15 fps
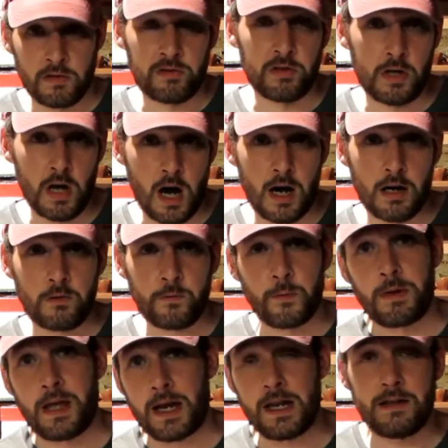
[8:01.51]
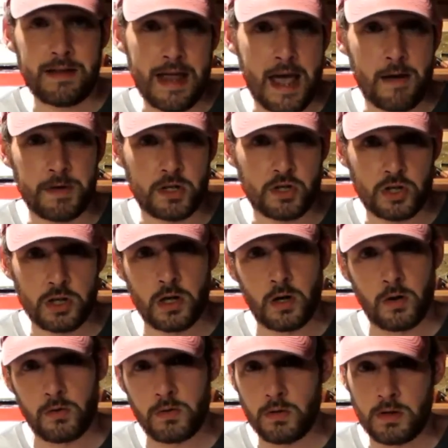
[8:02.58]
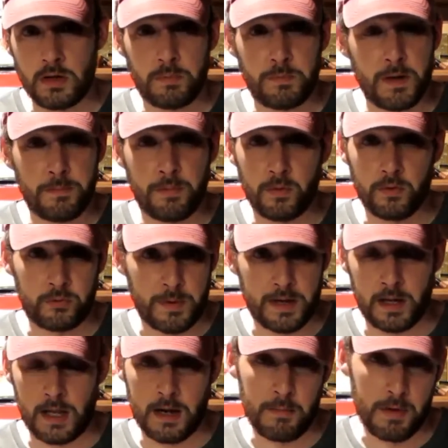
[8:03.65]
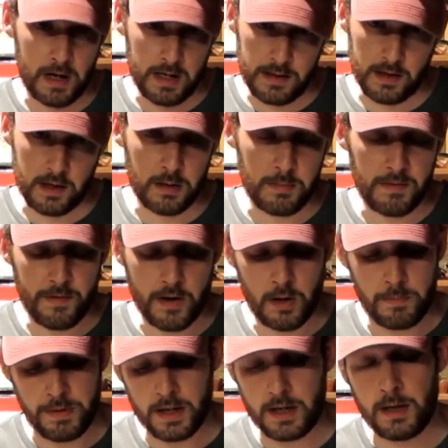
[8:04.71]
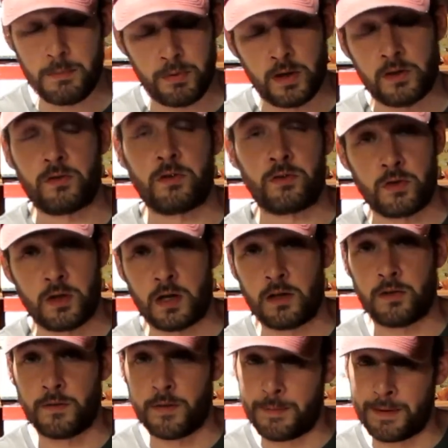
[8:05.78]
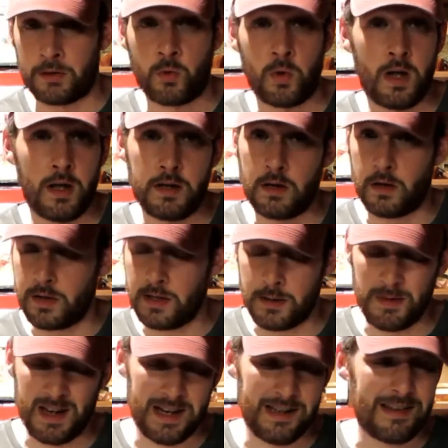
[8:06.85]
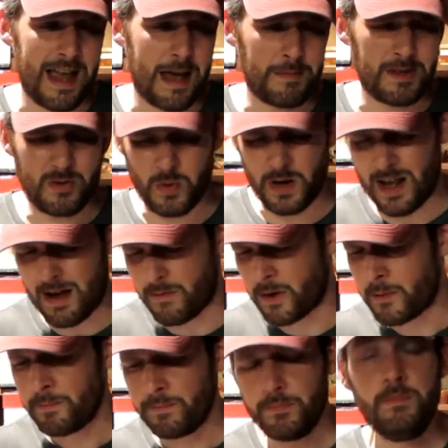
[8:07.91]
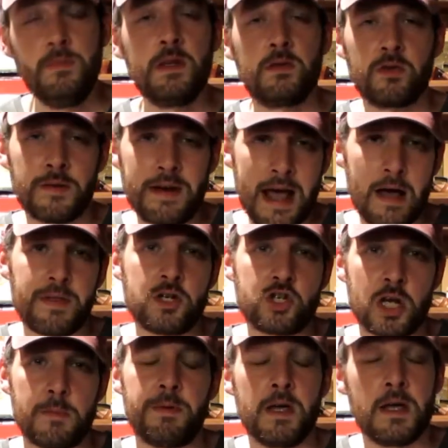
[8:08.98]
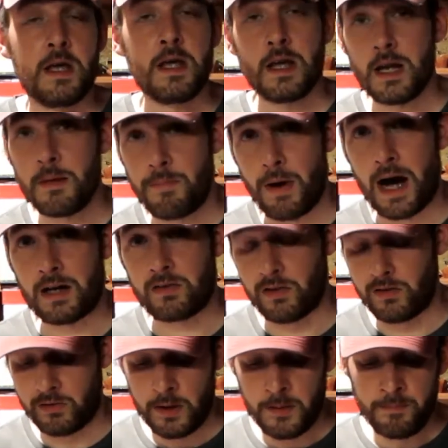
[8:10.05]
cigars from getting damaged. You know, these people spend a lot of money. They're going to be very picky, plus the cigars are of the best quality. You don't need them getting damaged, whatever. So now they ship in boxes.